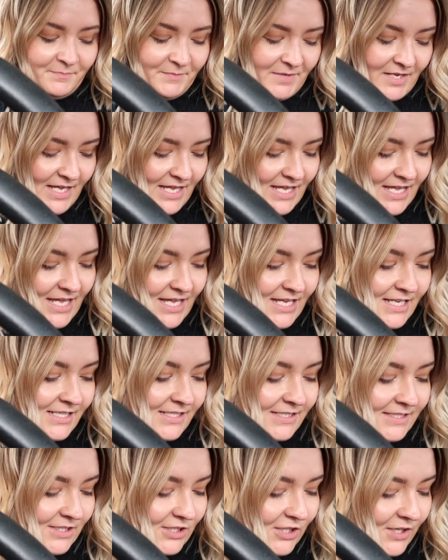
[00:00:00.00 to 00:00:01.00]
My hair
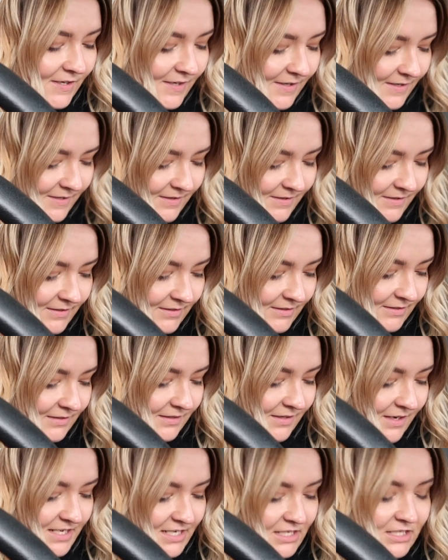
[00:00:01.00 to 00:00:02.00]
is done.
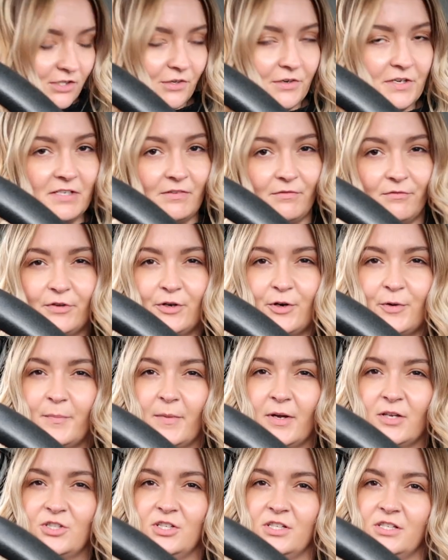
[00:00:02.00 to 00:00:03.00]
Sorry I didn't film much.